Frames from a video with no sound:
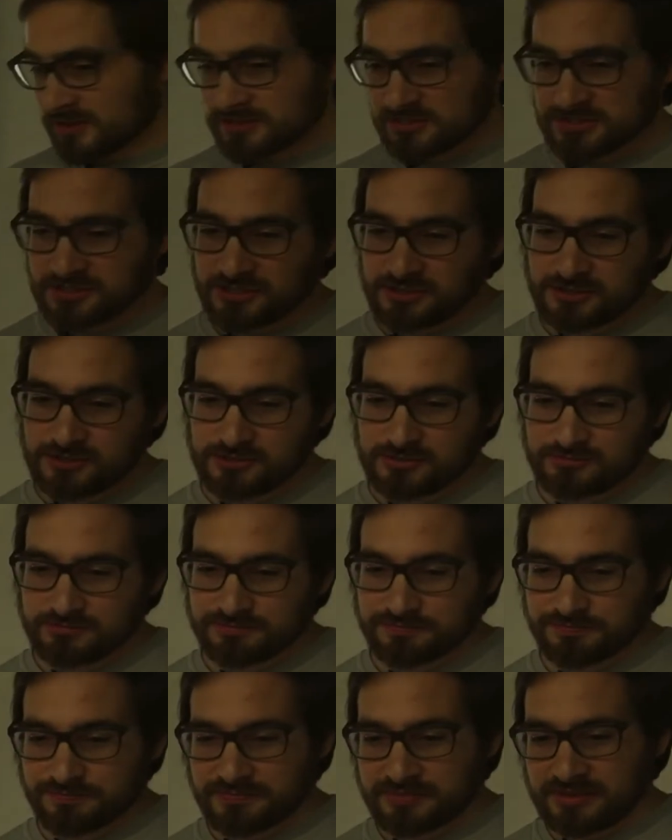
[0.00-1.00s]
So
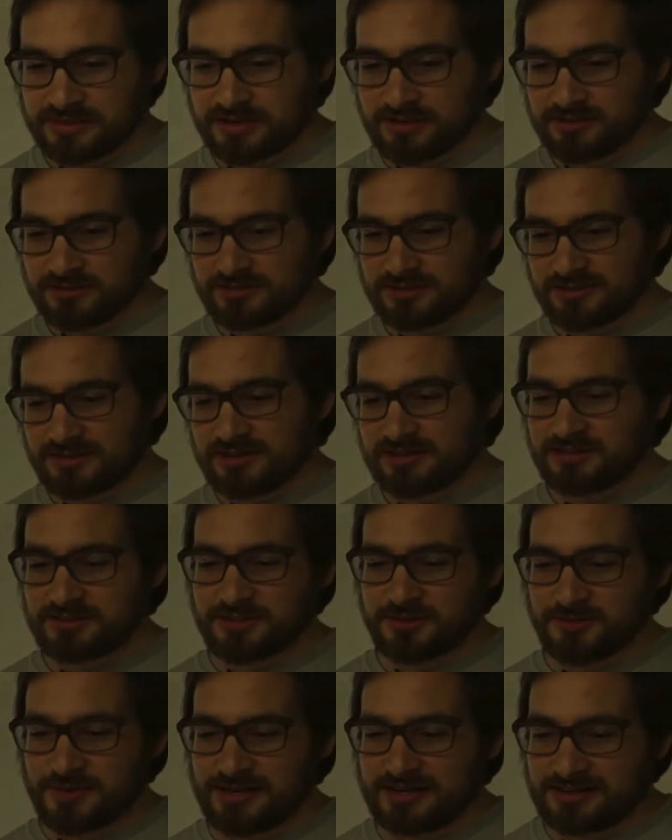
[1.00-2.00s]
now the git
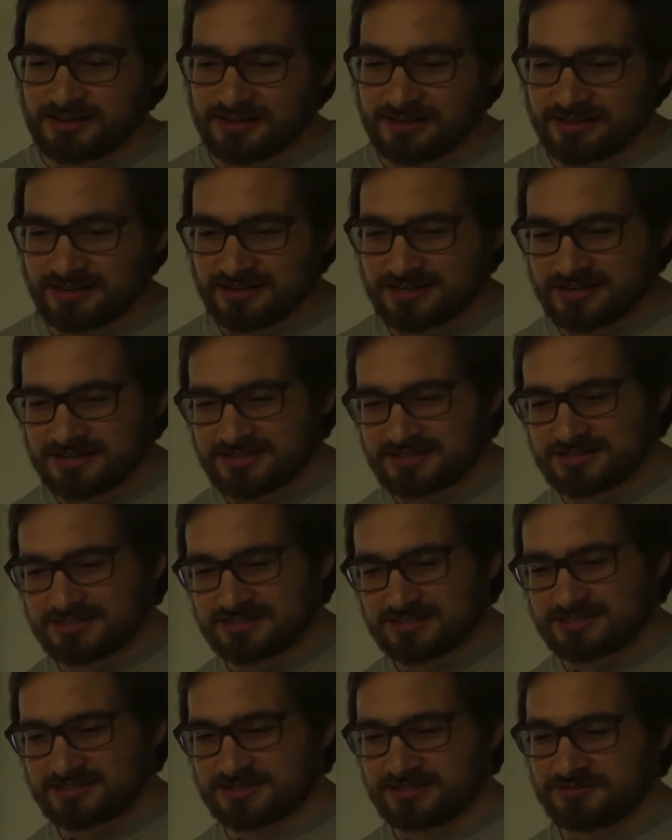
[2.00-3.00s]
command line
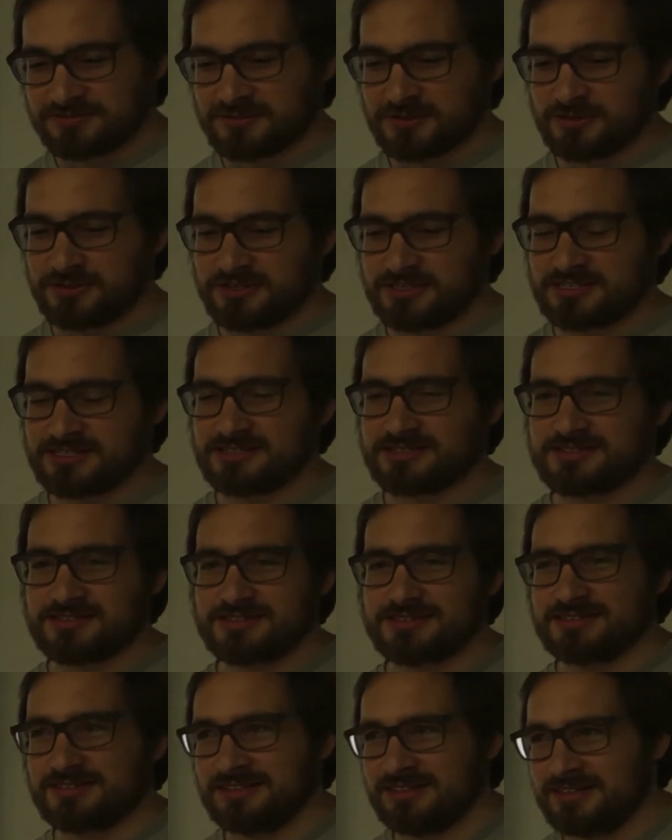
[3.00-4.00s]
is, of
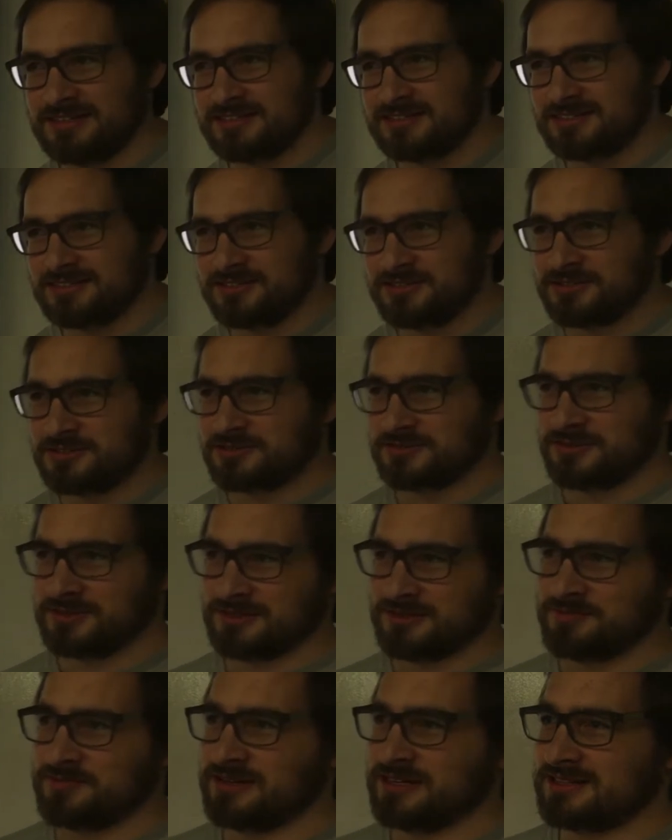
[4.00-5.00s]
course, as
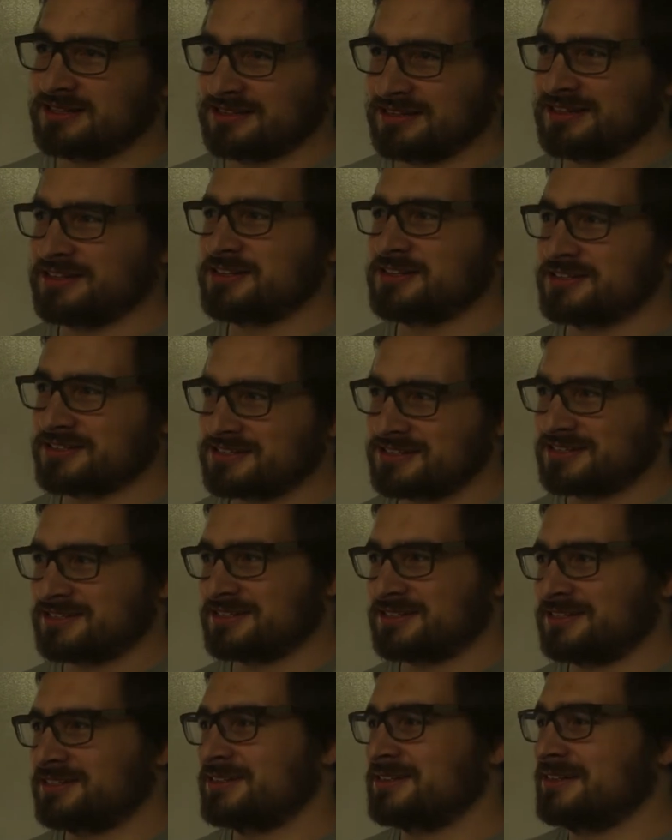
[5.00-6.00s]
usual, a bit
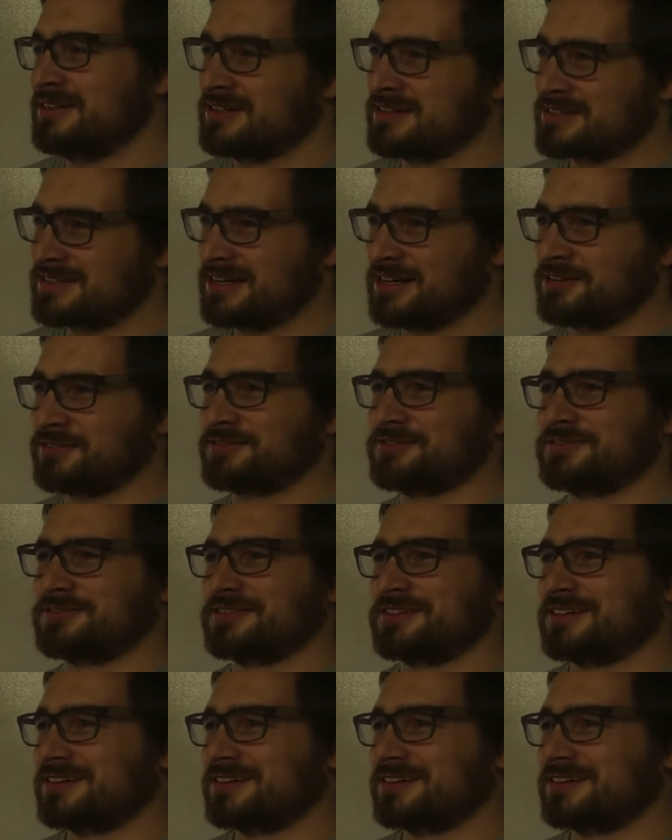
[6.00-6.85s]
inconsistent in itself.